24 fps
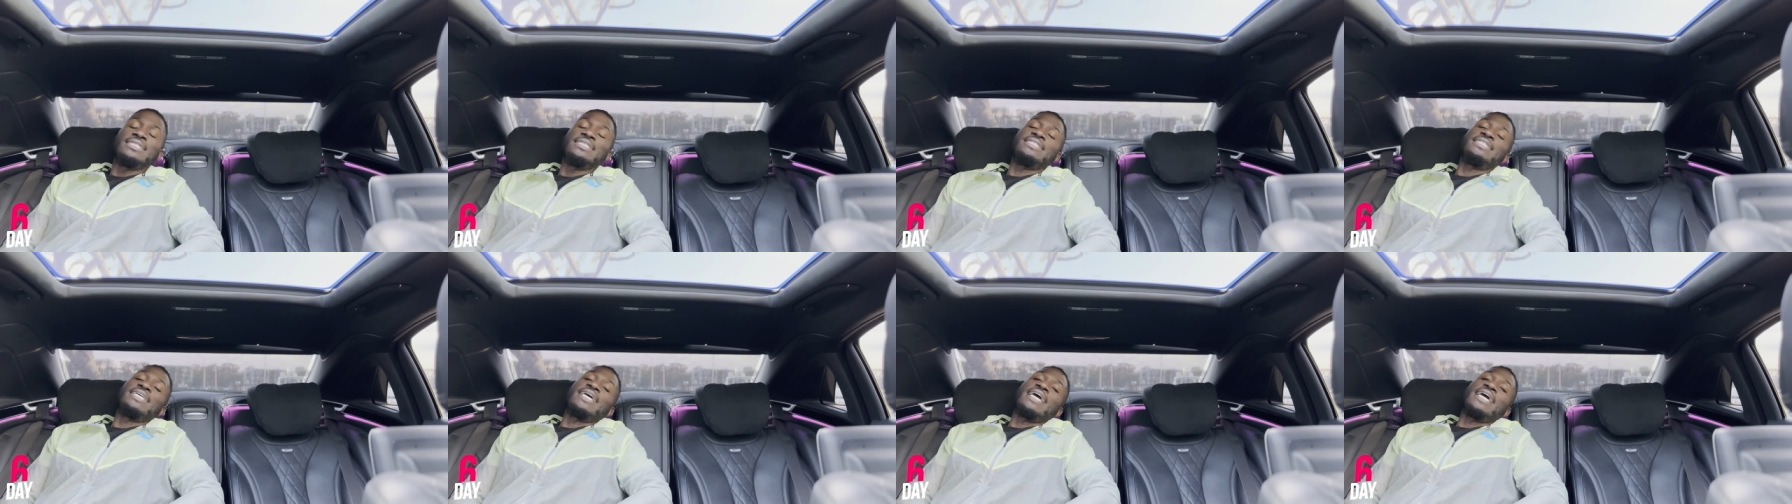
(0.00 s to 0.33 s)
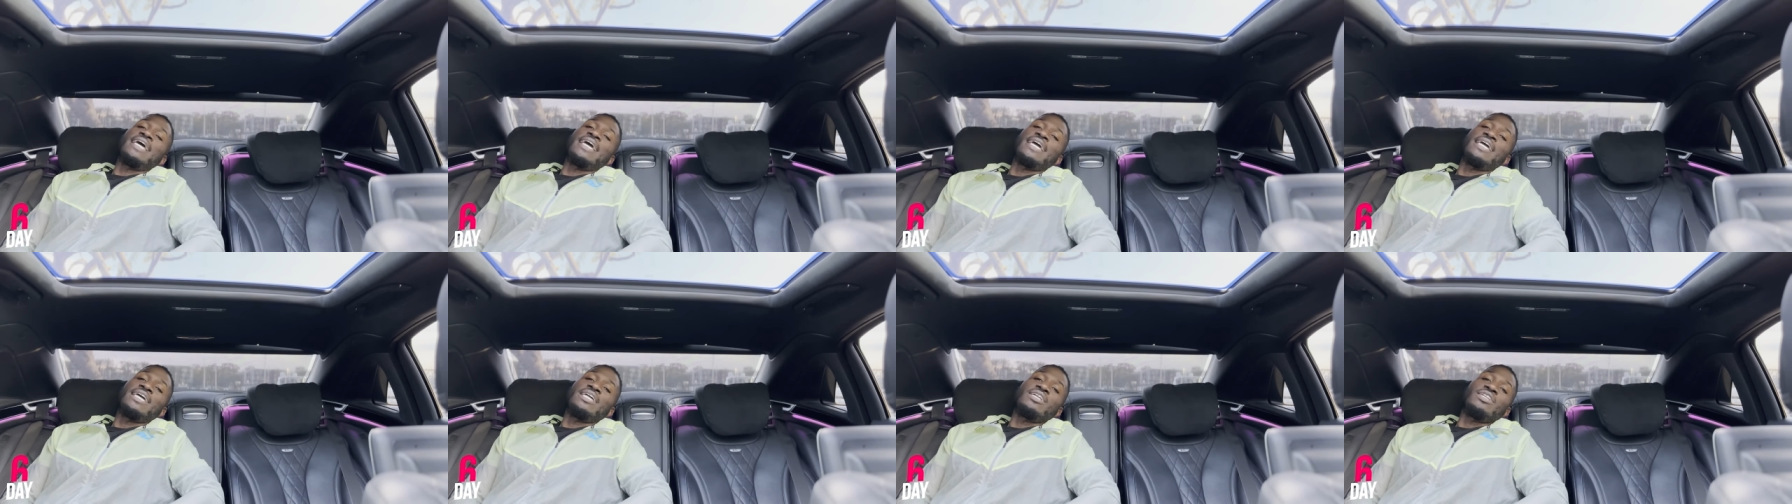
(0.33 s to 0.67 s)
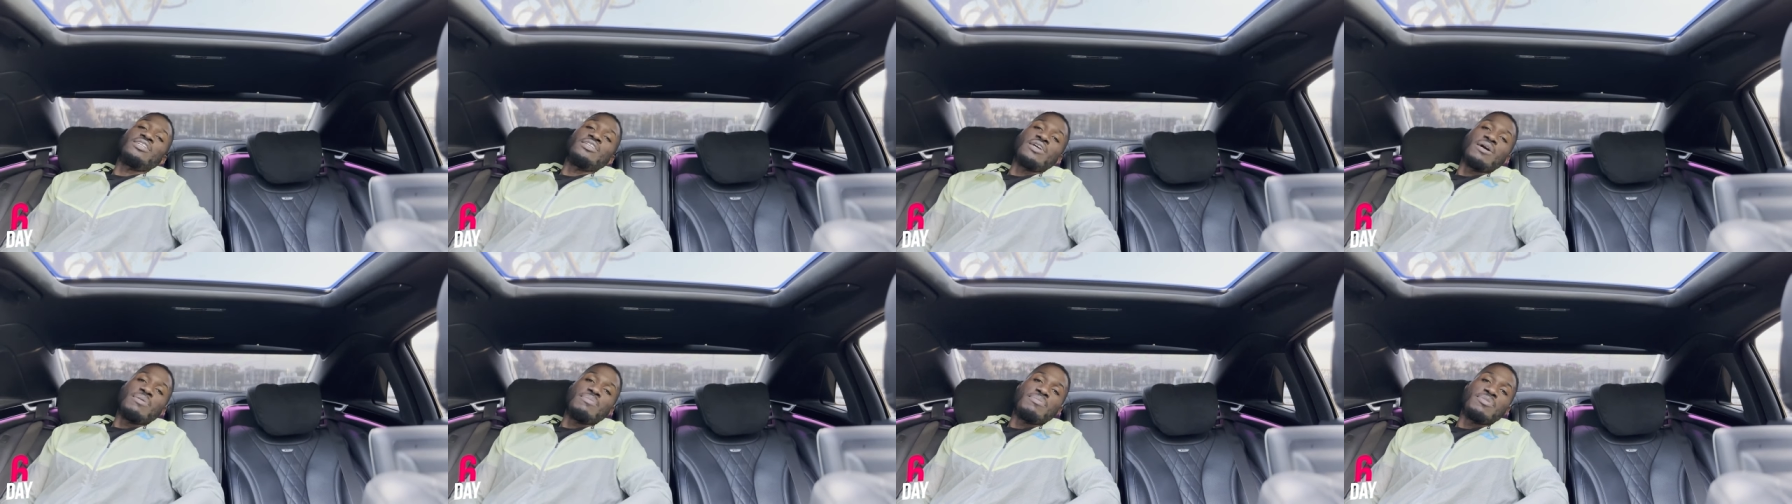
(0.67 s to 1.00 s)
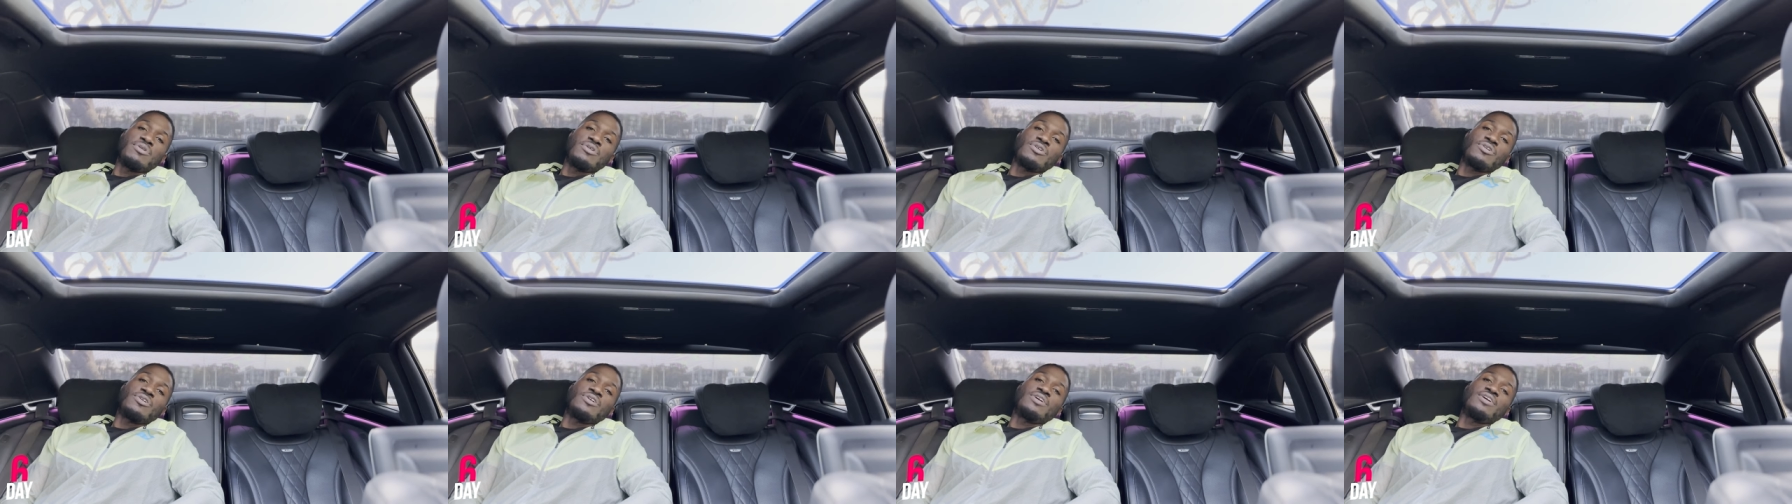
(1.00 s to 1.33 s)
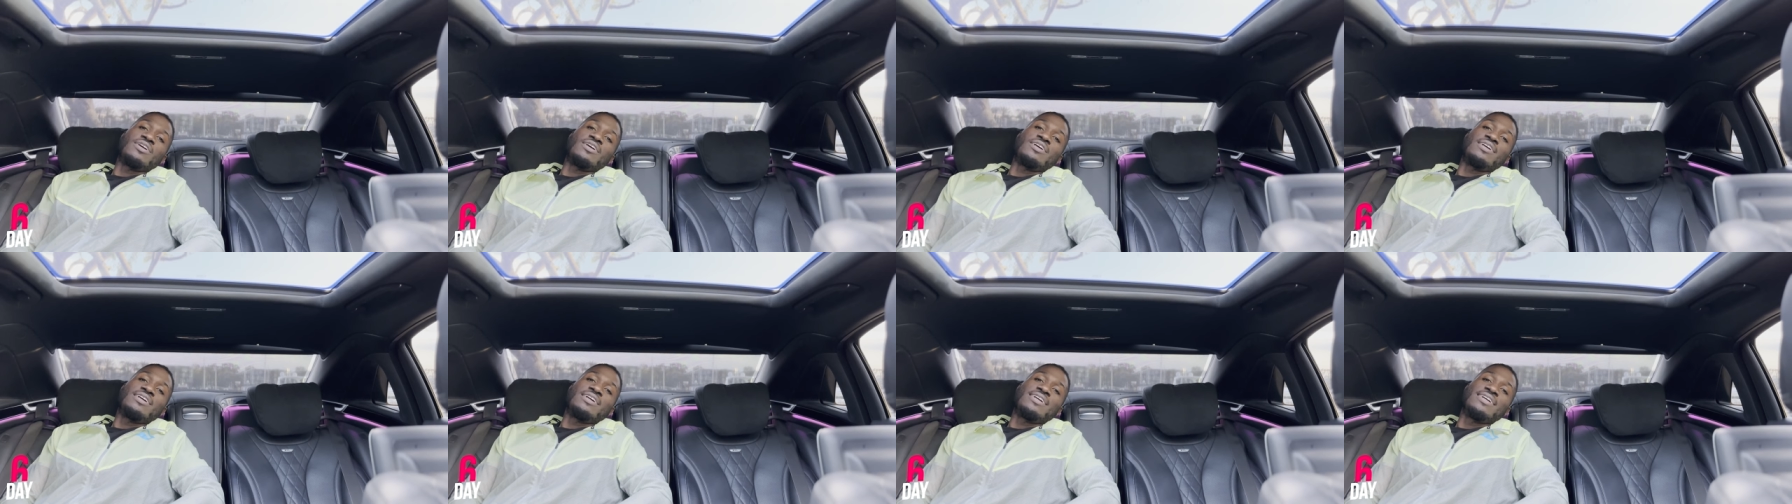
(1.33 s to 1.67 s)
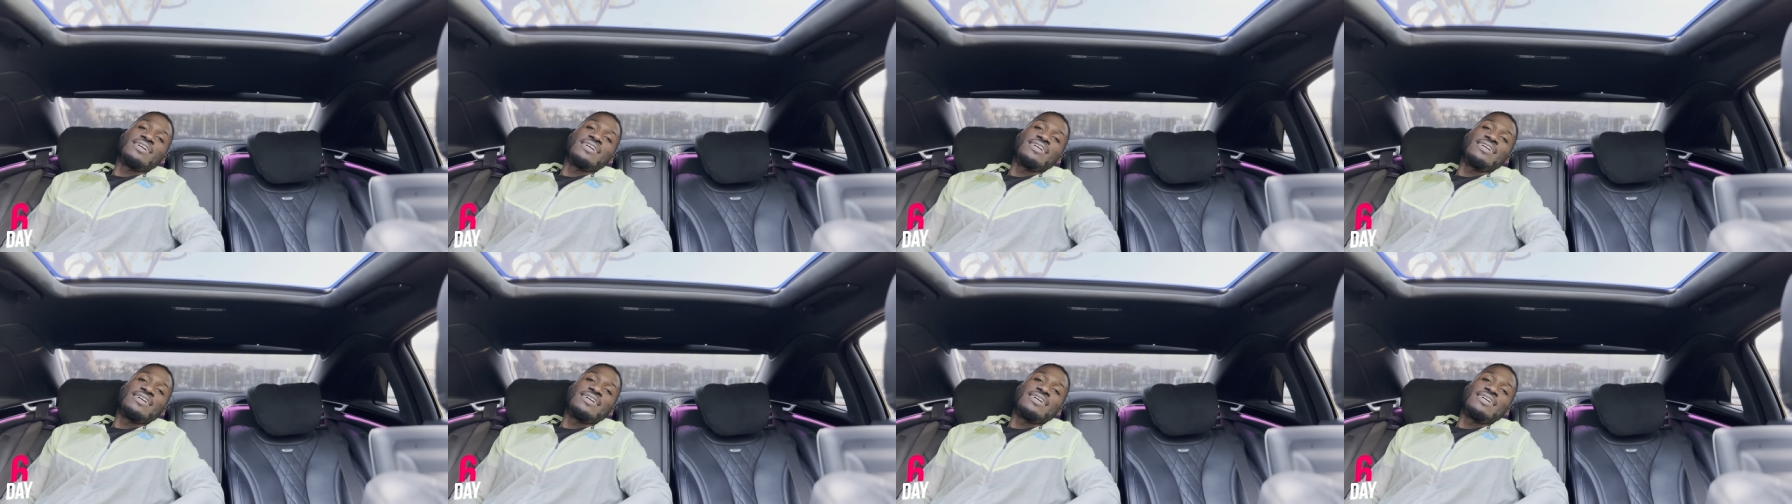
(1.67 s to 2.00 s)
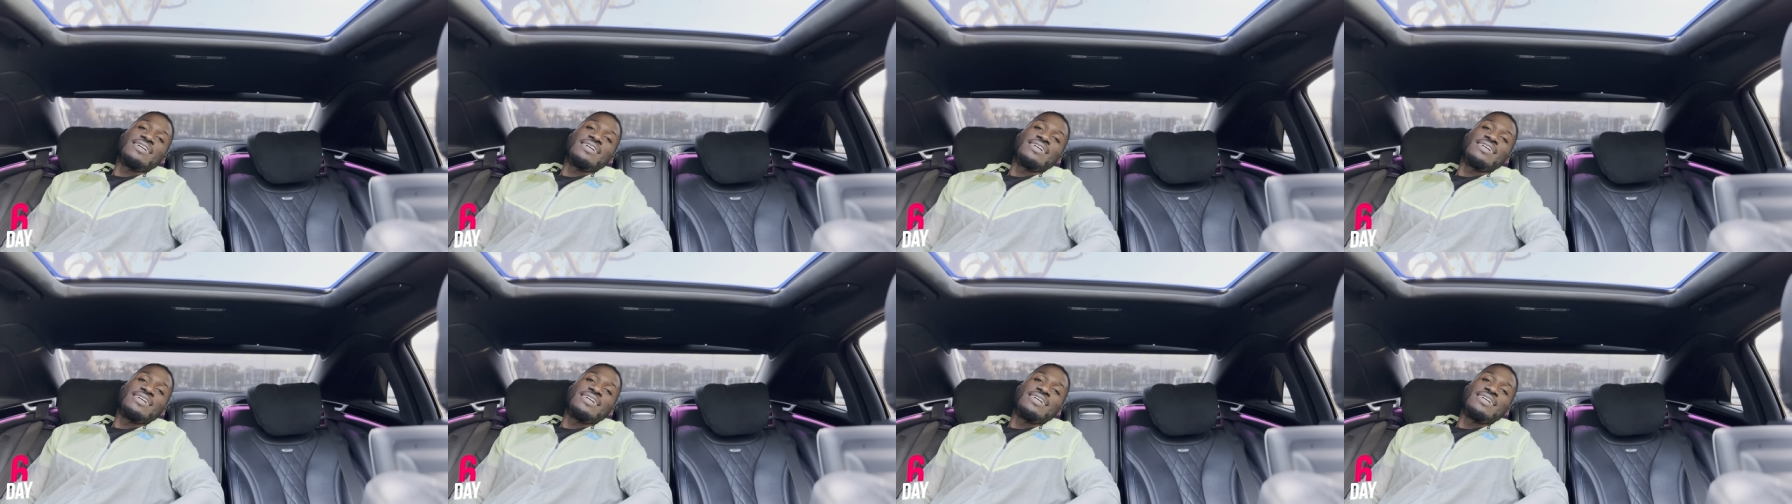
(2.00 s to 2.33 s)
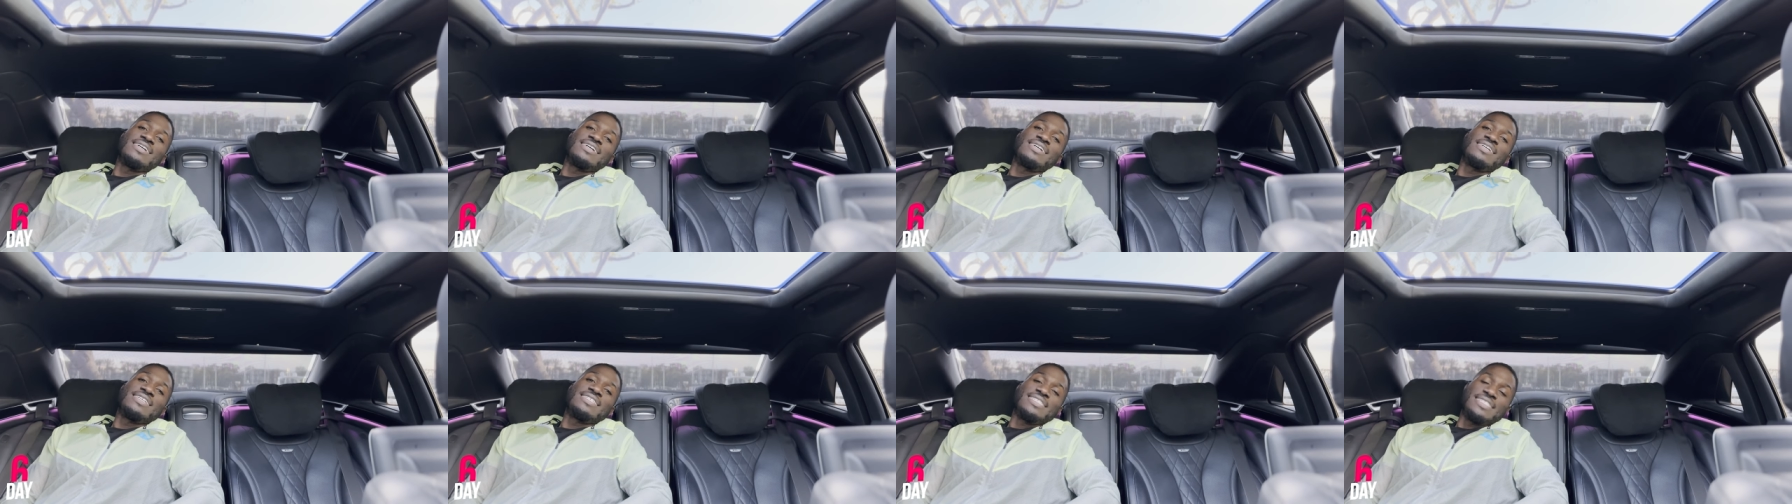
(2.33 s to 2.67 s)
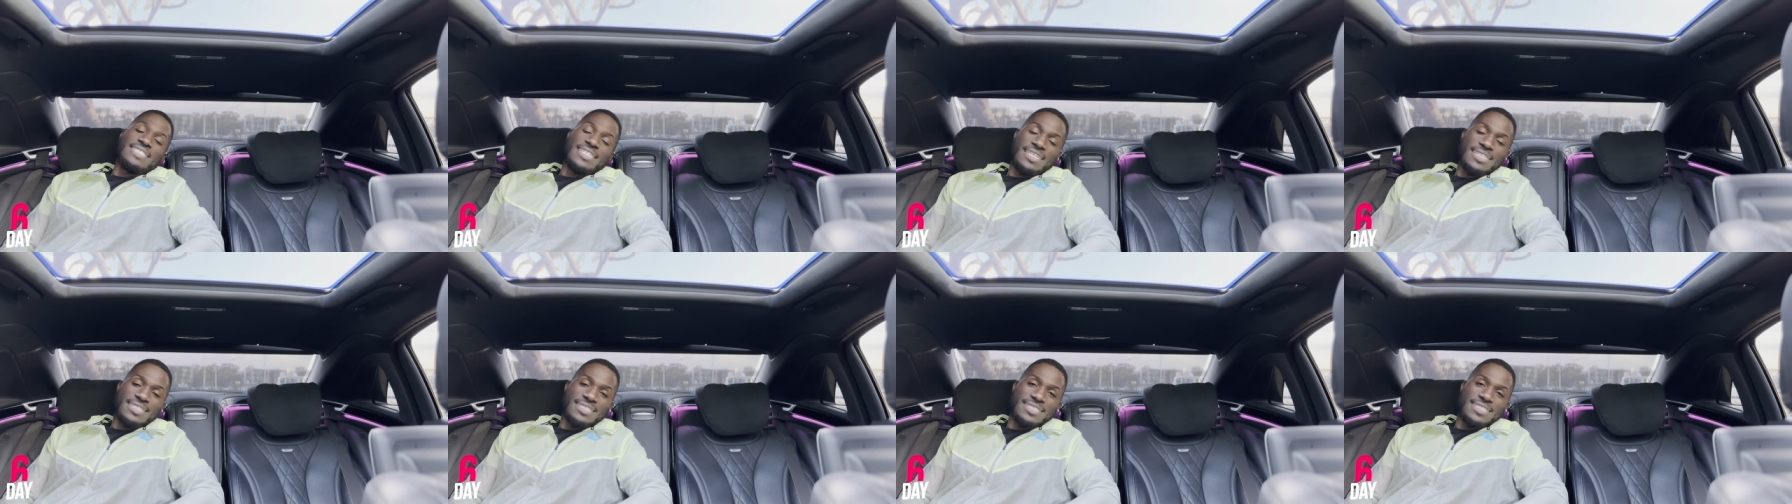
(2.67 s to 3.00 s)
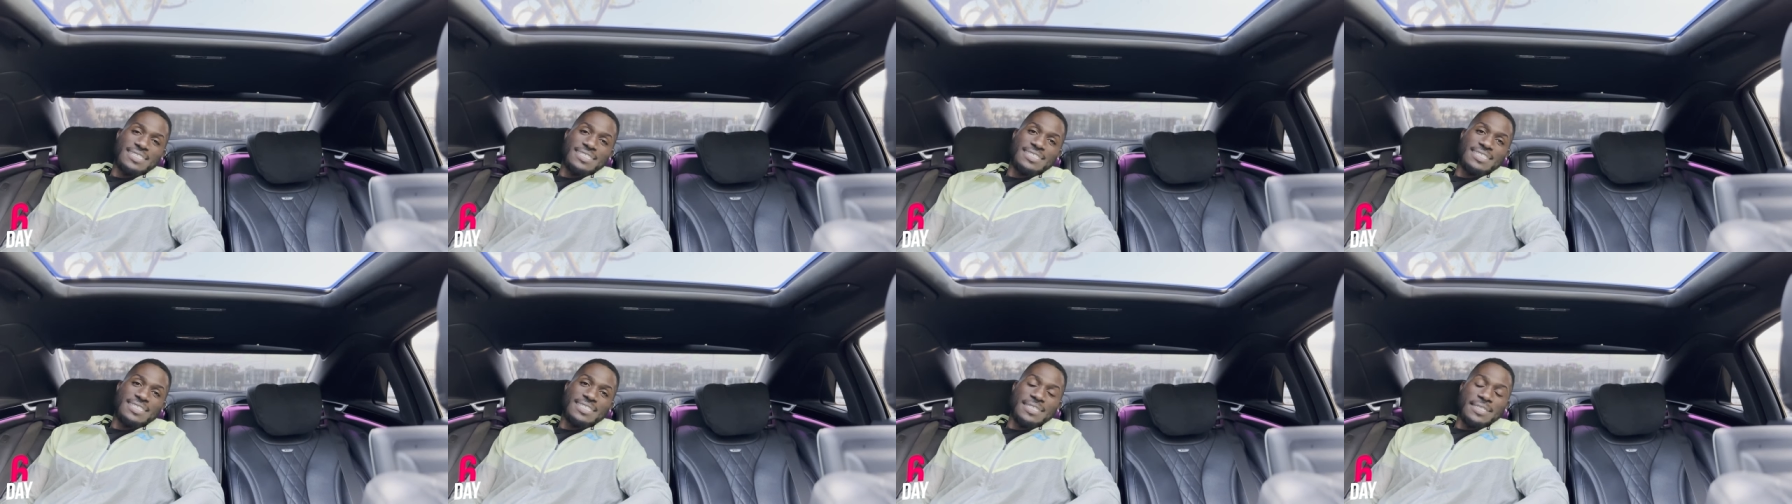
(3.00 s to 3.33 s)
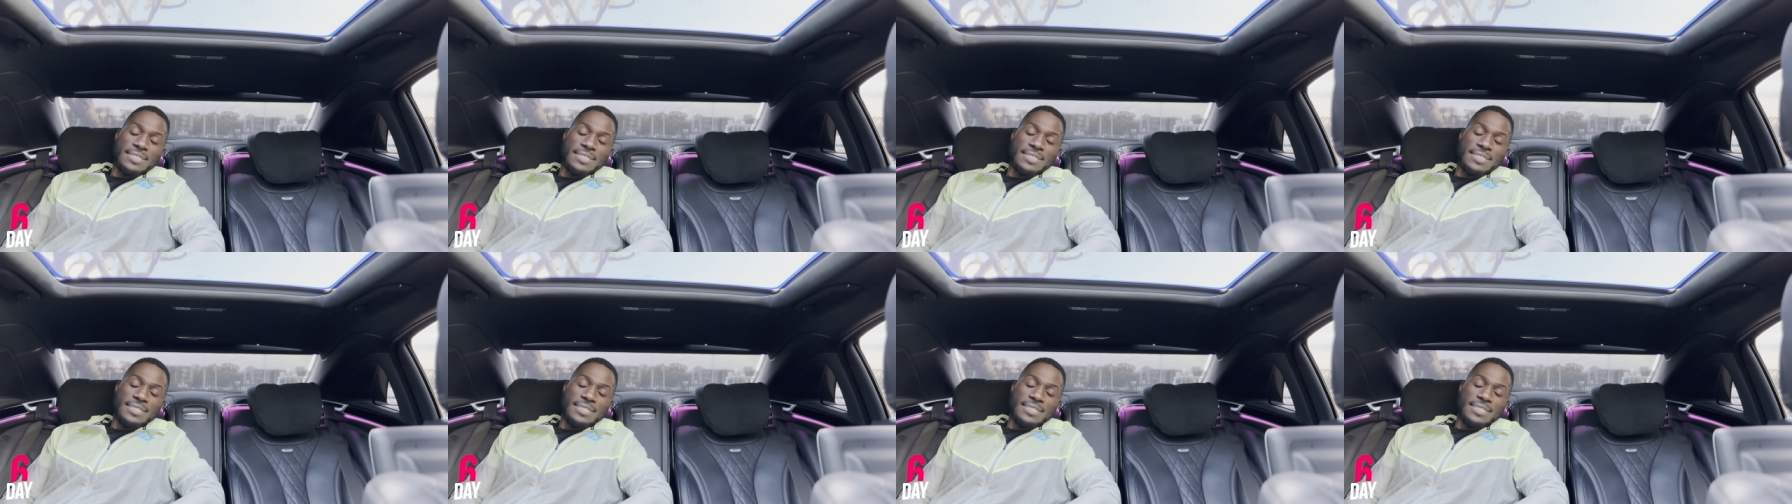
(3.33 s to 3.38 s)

day number six.